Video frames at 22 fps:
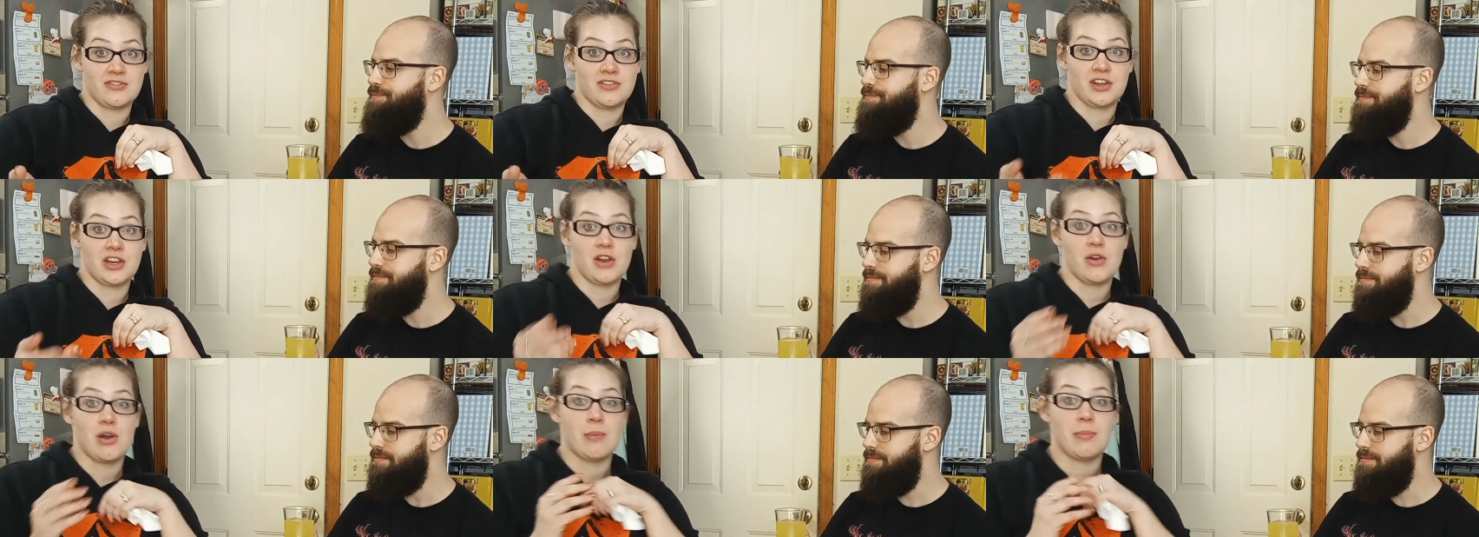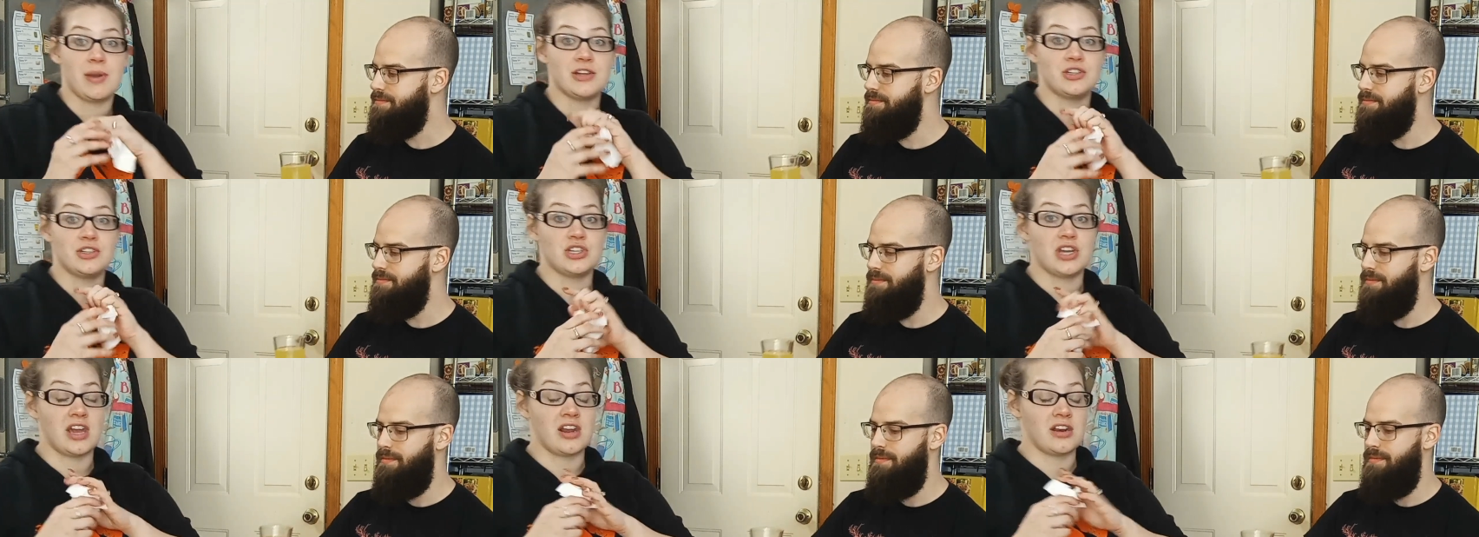Speaker 1: a video on
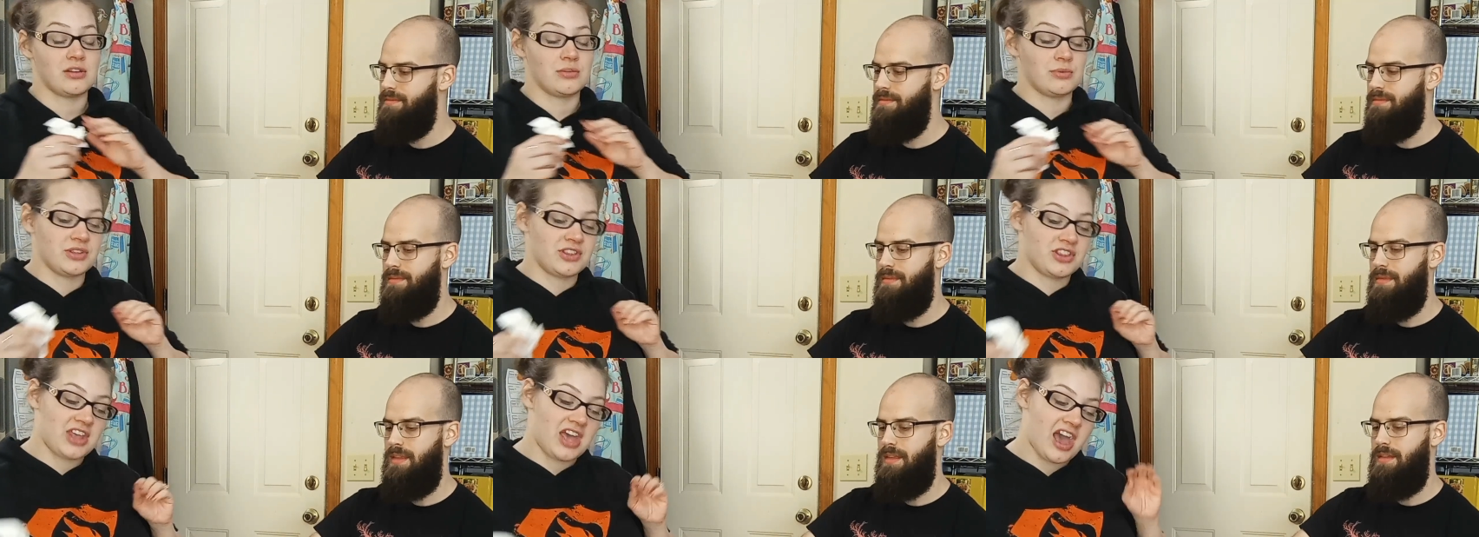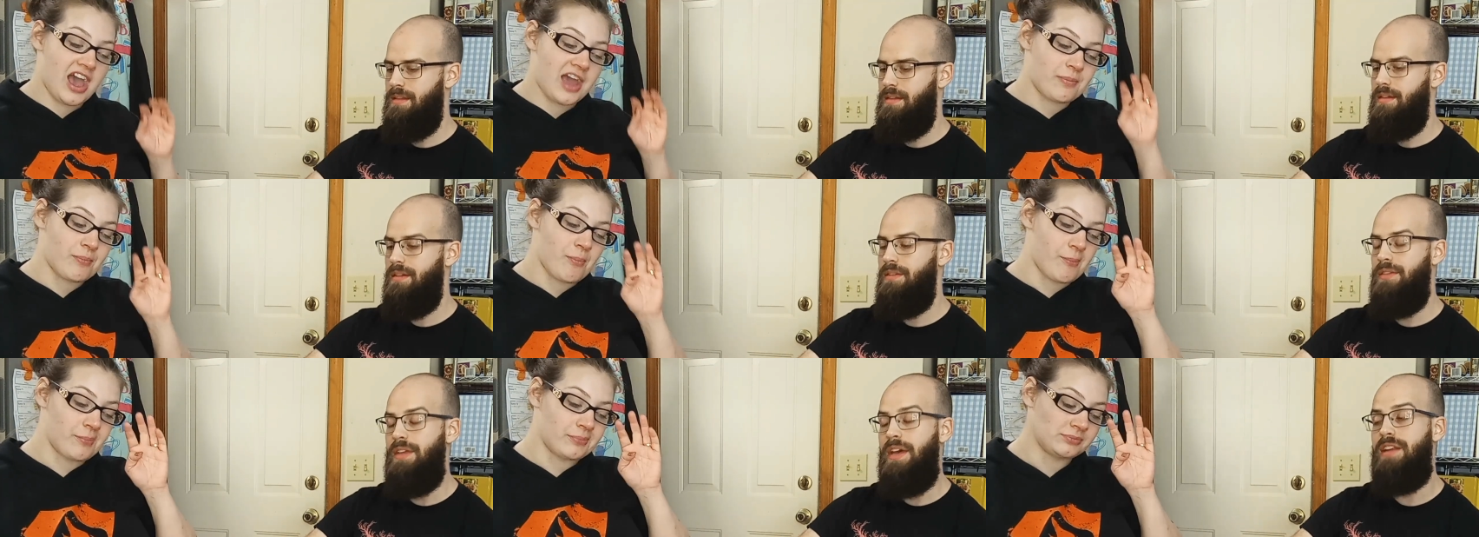my channel with
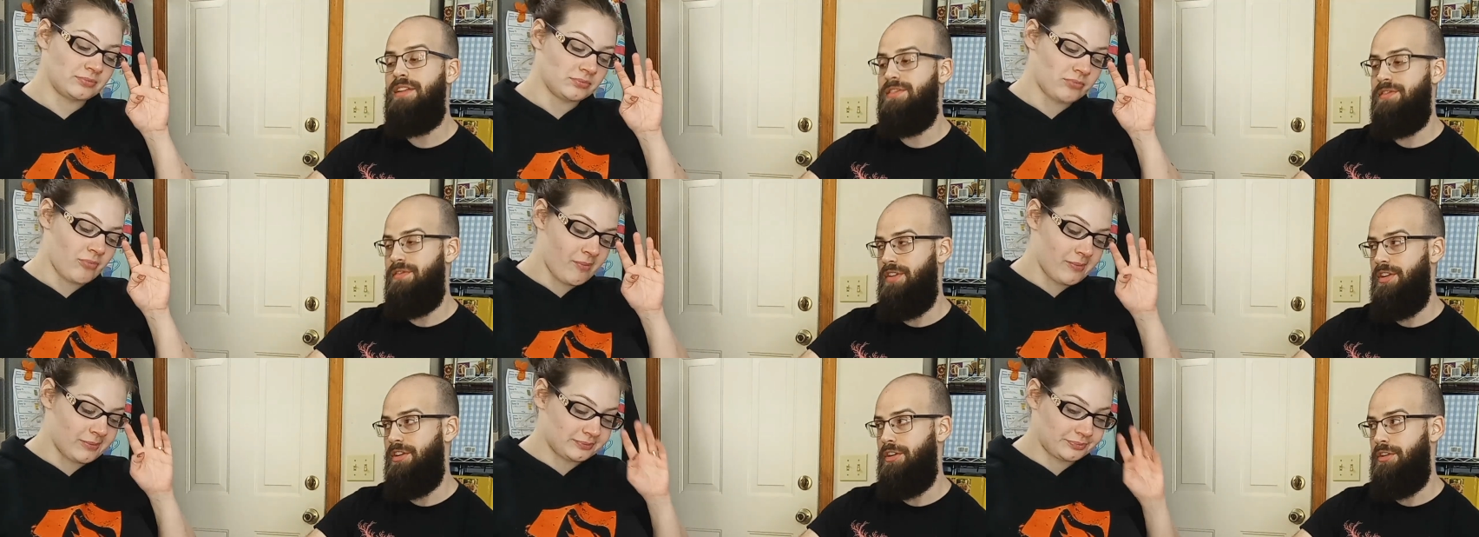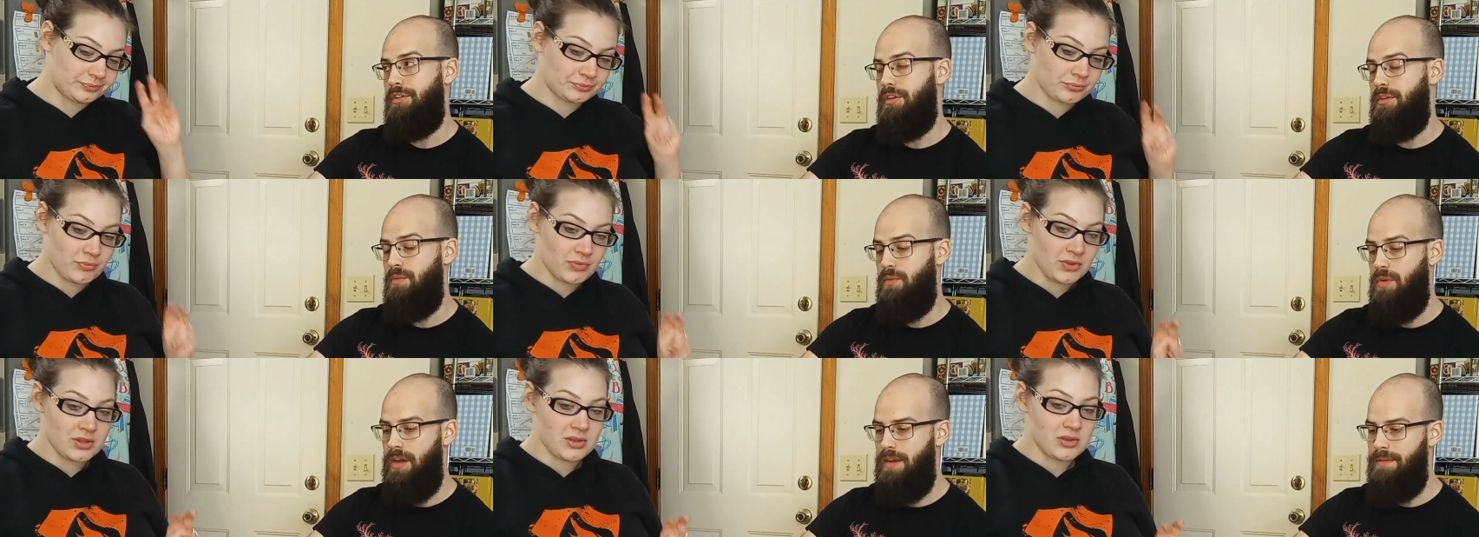that. That is a very
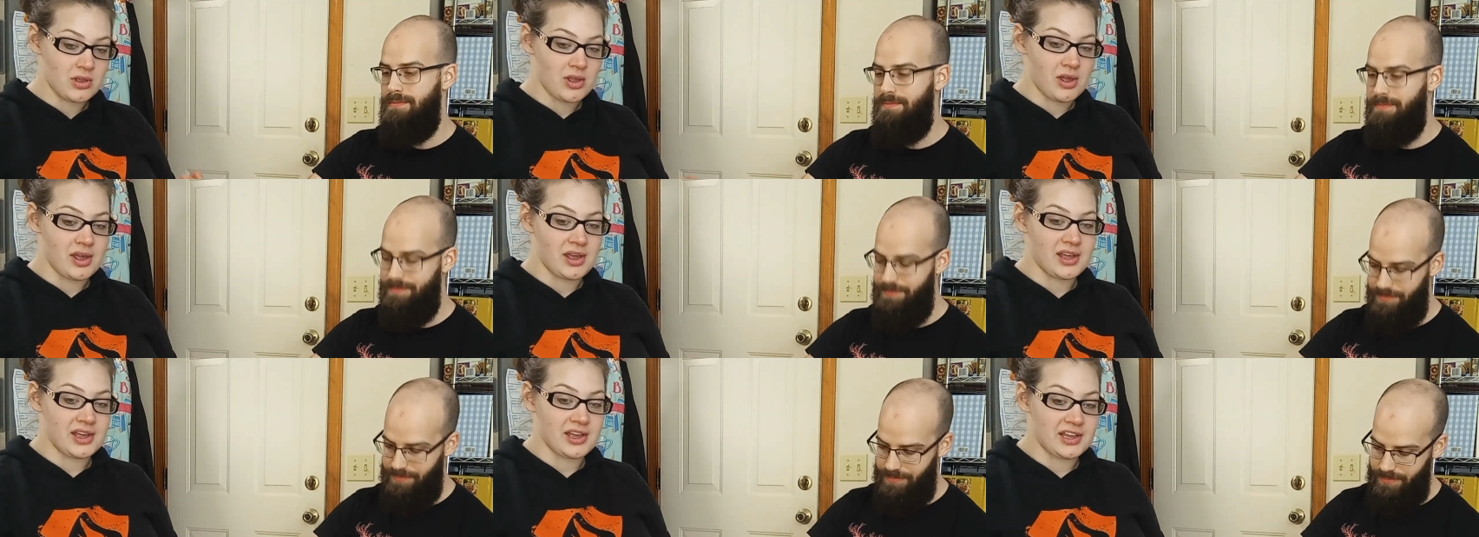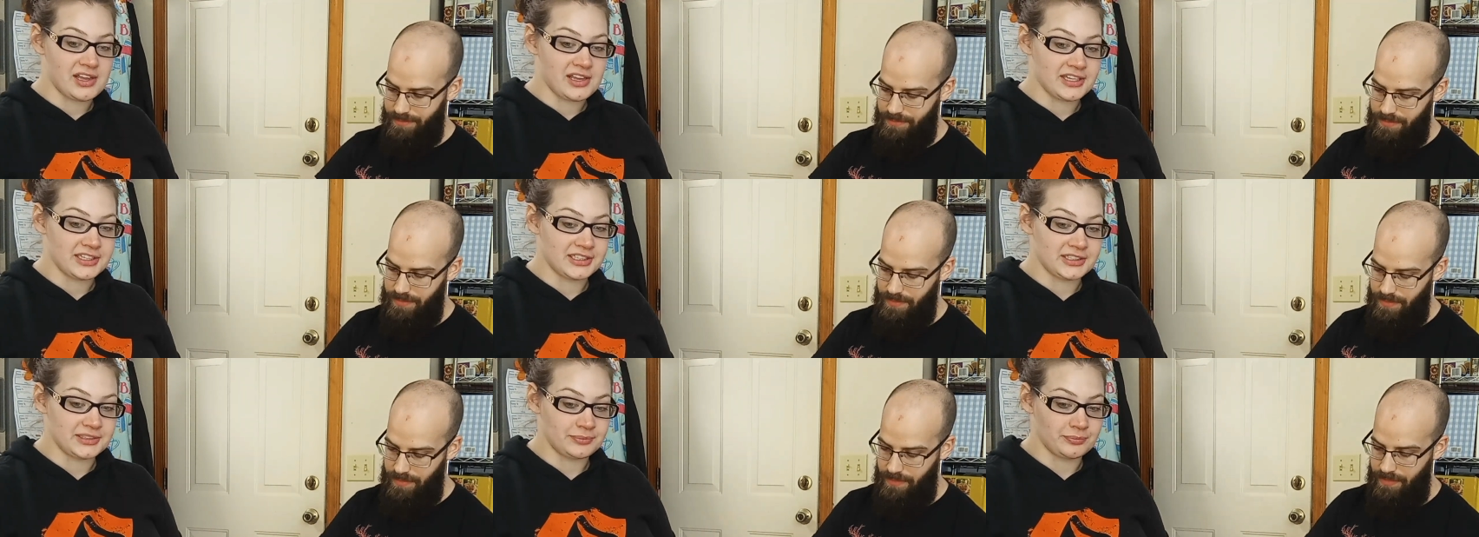good one.
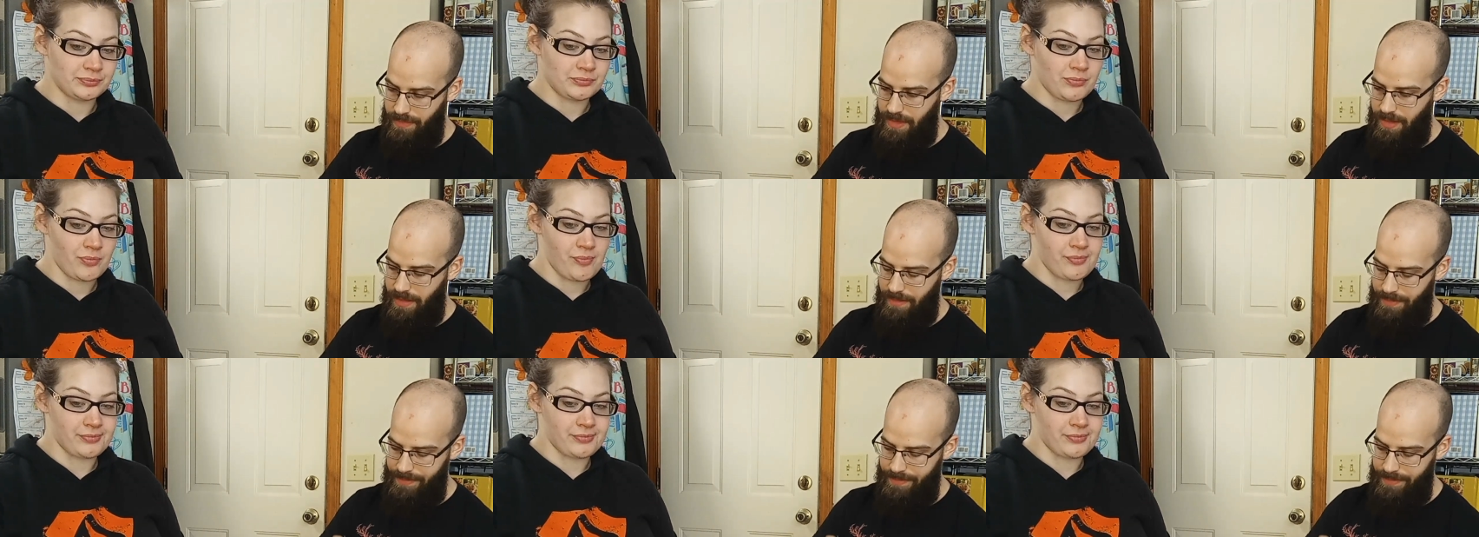Um,